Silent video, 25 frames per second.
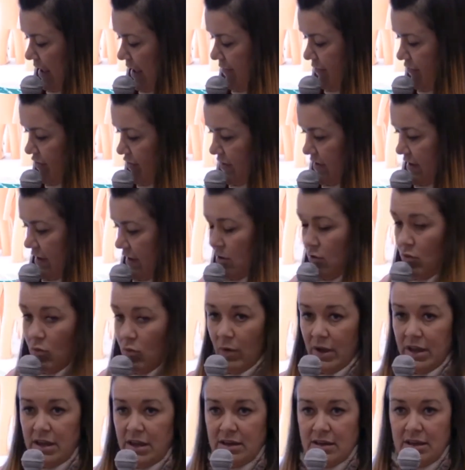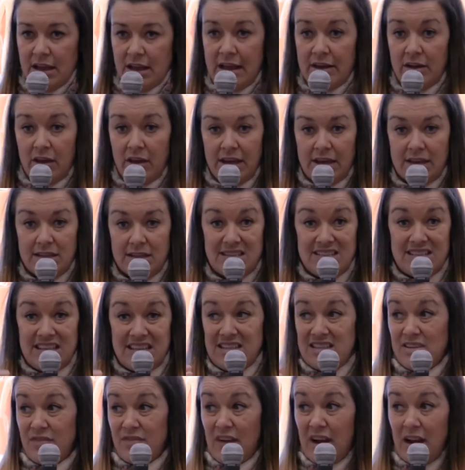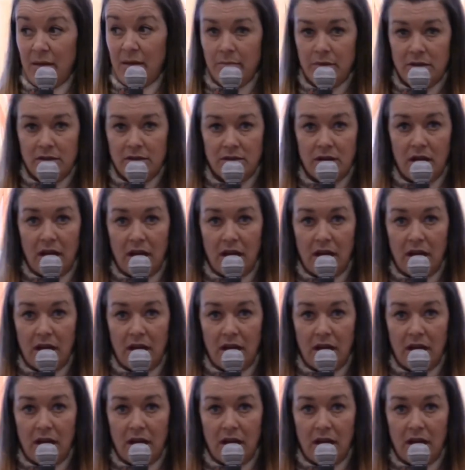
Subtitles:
every single week and I can see development,